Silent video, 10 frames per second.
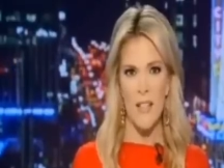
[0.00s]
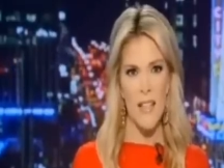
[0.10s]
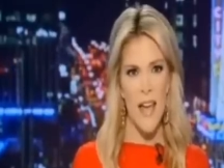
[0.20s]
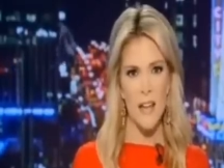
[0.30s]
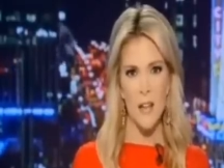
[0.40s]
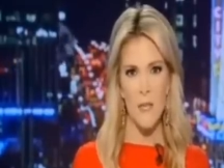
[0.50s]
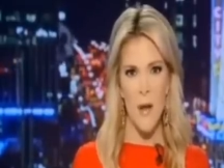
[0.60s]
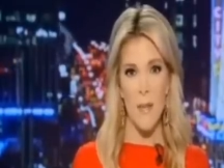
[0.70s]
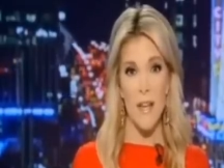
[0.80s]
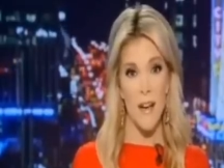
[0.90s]
The scandal
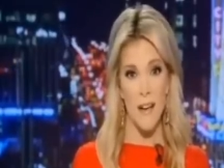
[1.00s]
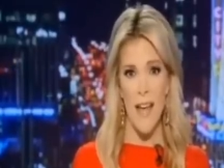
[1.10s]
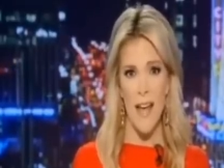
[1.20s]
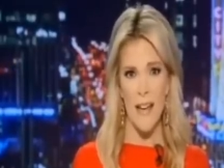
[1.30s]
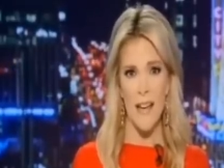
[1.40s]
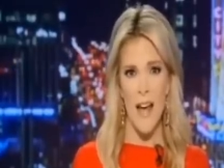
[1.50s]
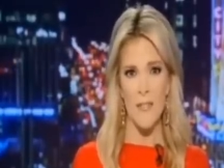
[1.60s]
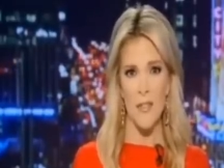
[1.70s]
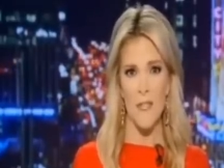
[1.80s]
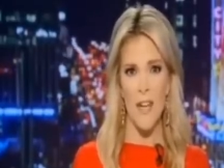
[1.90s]
erupting again
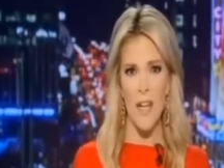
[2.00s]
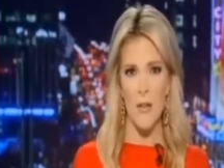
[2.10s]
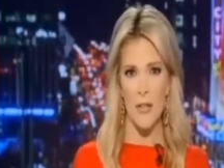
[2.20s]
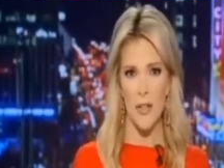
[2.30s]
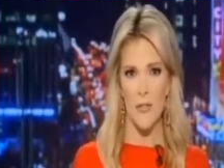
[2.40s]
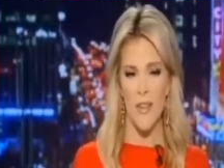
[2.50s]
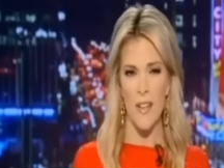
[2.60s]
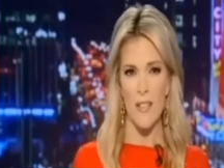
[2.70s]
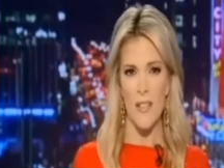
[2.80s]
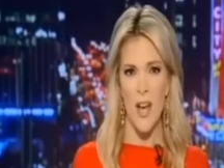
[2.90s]
after video
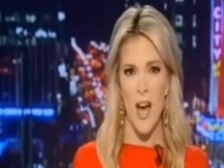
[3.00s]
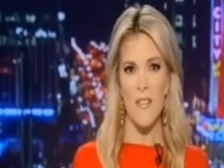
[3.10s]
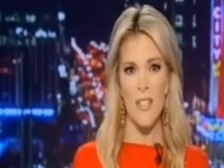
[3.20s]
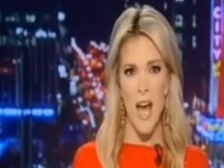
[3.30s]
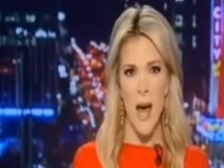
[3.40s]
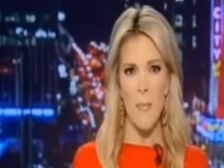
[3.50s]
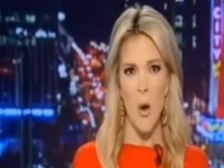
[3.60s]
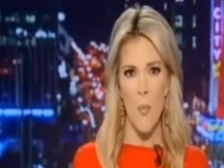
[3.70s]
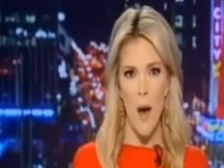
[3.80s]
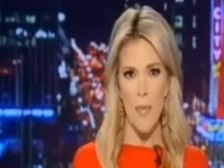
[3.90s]
surfaced of a
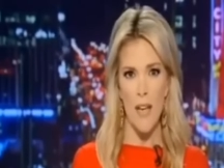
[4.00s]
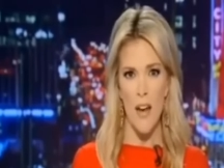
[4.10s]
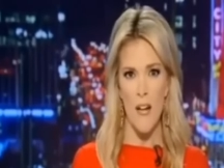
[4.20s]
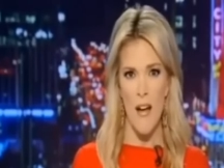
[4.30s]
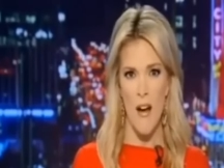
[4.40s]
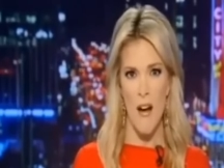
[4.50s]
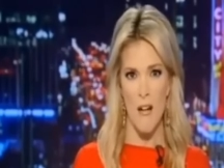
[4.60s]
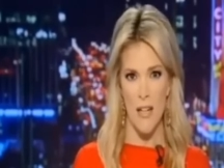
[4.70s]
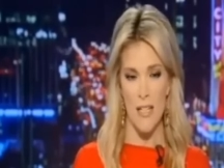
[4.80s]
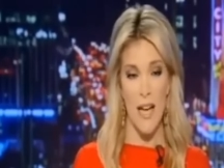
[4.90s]
top Obamacare
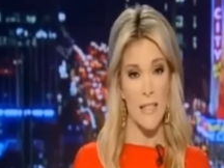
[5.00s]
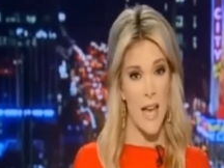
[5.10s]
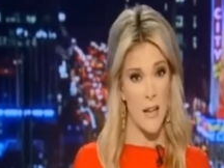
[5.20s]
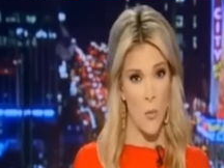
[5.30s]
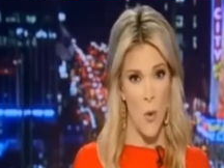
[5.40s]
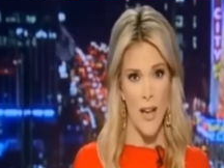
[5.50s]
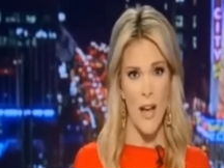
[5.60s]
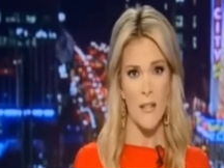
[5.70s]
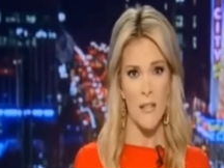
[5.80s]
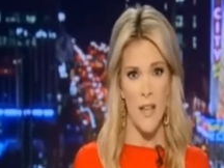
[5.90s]
architect and
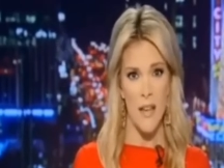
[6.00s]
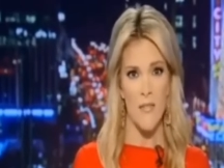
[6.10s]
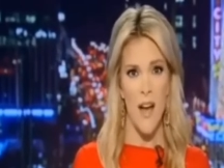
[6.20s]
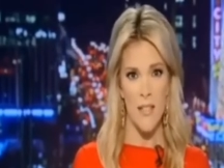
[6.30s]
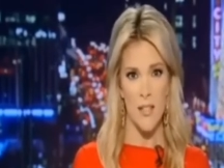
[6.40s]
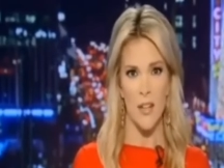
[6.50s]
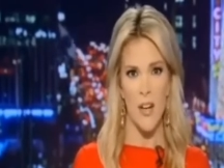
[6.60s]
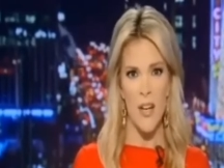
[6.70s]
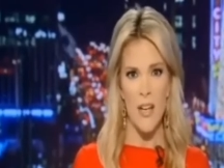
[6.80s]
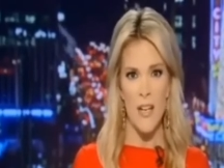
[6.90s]
White House
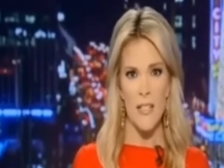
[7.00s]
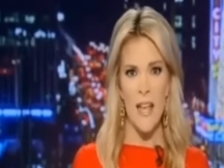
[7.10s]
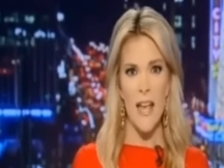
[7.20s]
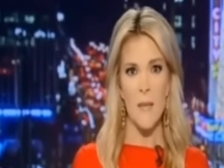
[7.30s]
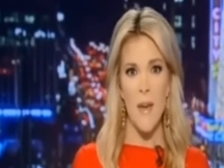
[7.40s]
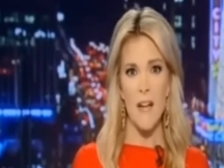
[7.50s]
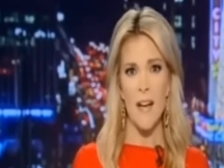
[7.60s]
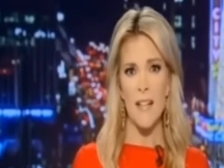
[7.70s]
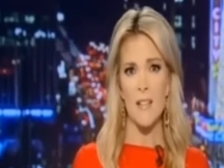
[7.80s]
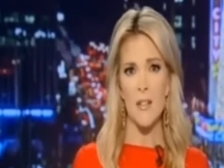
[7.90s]
advisor saying
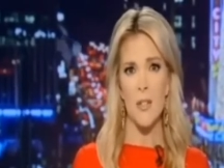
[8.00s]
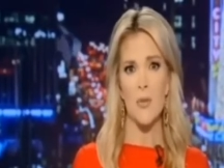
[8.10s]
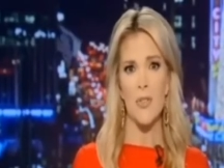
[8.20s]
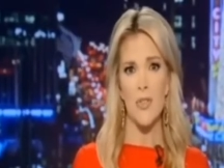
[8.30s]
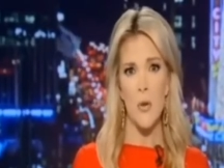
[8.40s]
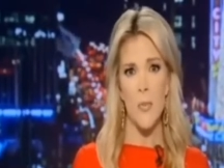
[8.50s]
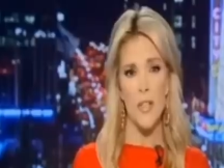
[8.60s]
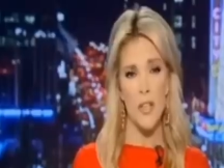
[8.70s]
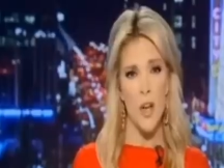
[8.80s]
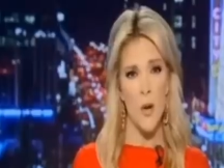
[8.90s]
Americans are too
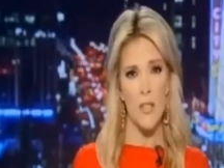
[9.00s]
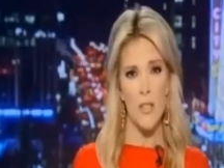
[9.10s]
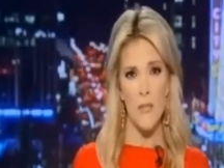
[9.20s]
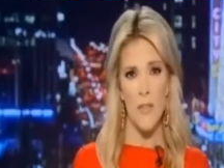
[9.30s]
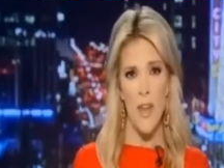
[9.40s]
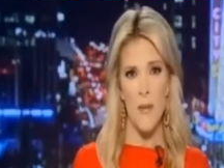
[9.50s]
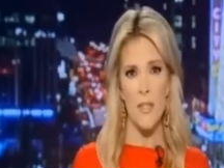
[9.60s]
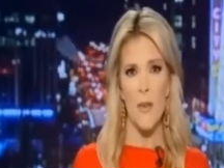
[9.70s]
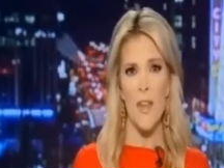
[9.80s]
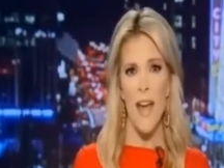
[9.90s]
stupid to know what's good for
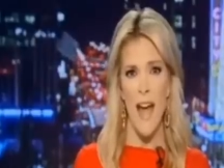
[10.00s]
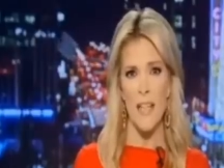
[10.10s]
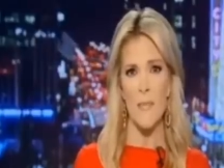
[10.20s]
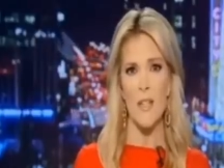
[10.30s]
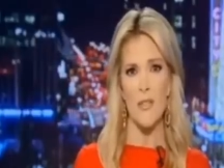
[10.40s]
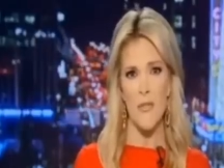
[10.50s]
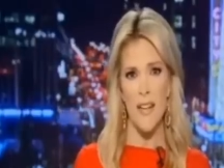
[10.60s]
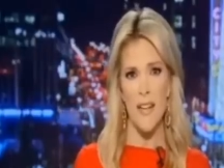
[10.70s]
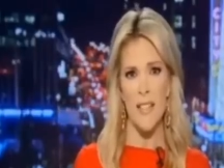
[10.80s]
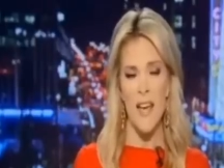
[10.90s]
them, so they had to be
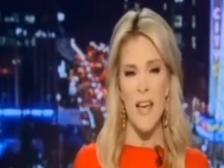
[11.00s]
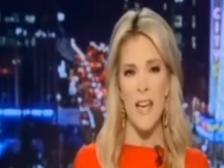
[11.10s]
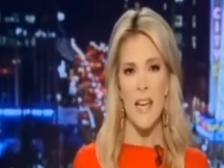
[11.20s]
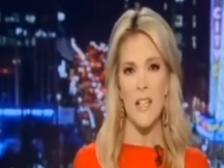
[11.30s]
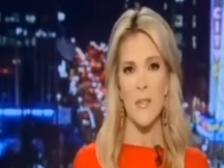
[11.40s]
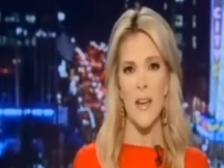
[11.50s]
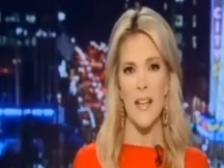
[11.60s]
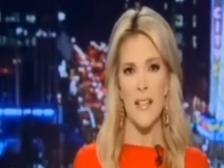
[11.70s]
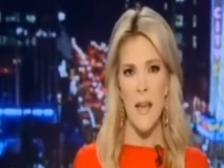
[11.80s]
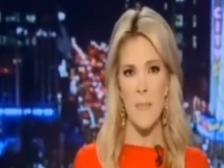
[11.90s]
tricked into
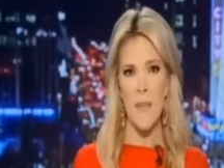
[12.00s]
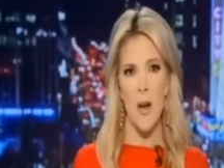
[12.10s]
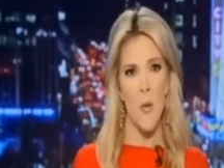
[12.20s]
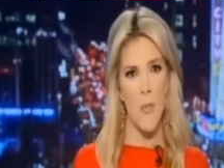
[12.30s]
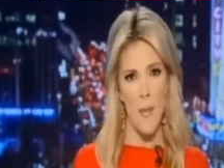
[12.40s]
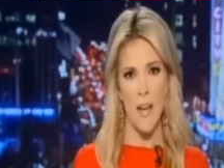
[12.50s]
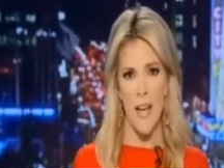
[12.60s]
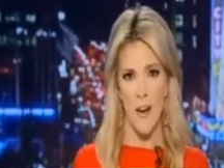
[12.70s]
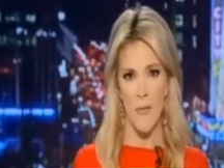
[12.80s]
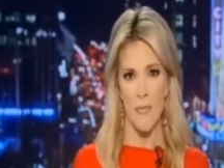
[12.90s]
accepting
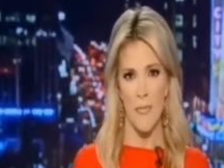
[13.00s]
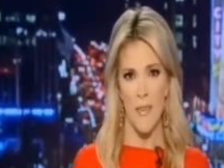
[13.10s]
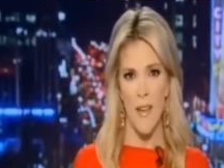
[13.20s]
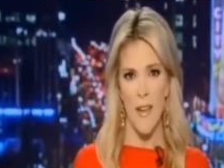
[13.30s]
Obamacare.